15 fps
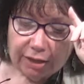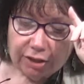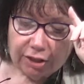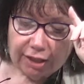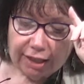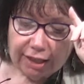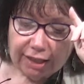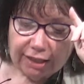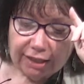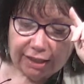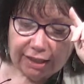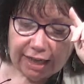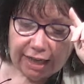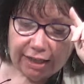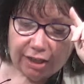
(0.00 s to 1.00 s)
that can
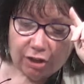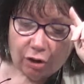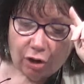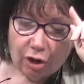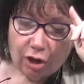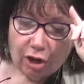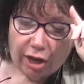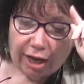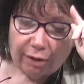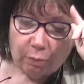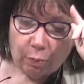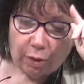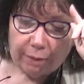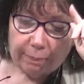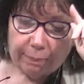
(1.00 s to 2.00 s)
stand in awe at
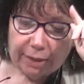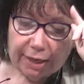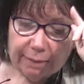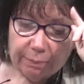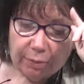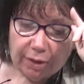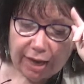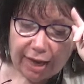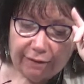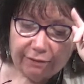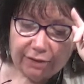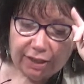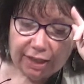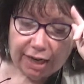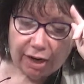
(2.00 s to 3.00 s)
what people have
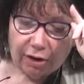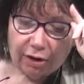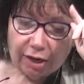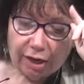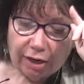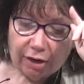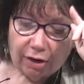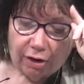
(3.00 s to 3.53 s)
to carry